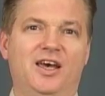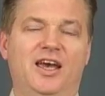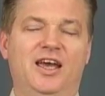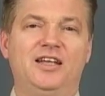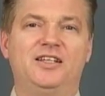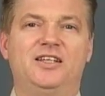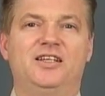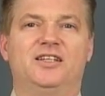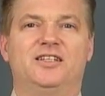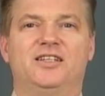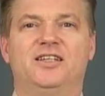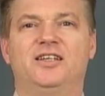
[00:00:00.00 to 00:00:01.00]

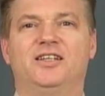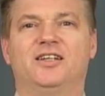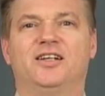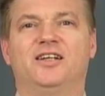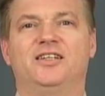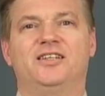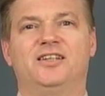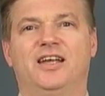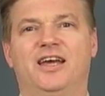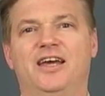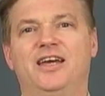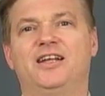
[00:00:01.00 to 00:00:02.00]
AT&T in the
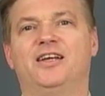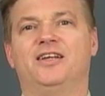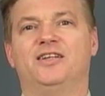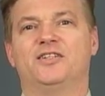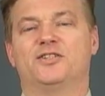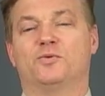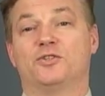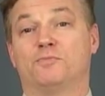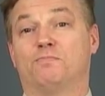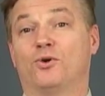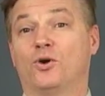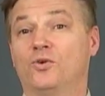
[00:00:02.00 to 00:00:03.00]
1980s was
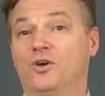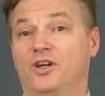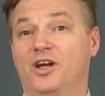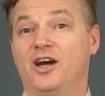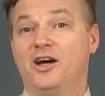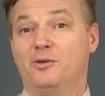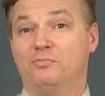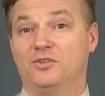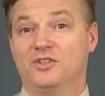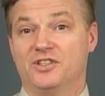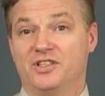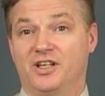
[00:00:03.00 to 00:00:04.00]
broken up
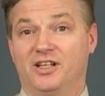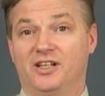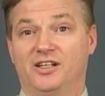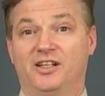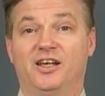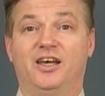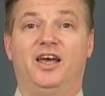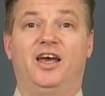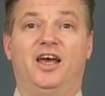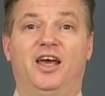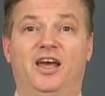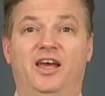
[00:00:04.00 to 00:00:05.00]
to settle
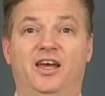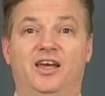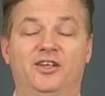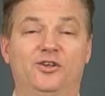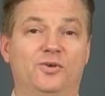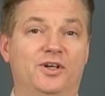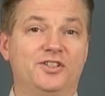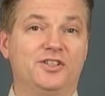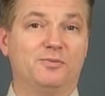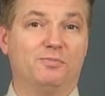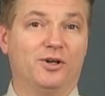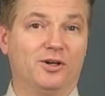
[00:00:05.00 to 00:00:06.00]
a U.S.
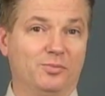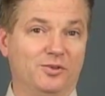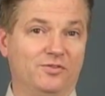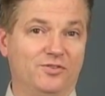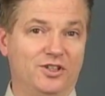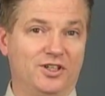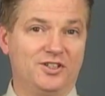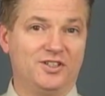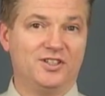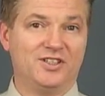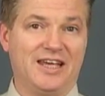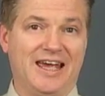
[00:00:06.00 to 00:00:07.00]
Department of
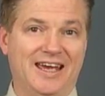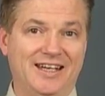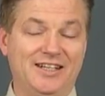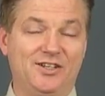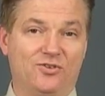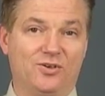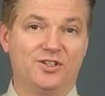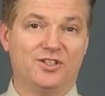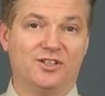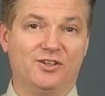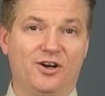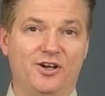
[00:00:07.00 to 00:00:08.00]
Justice antitrust
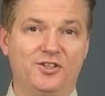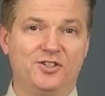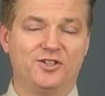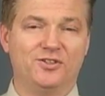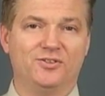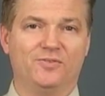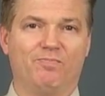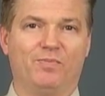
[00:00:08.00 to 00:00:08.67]
lawsuit.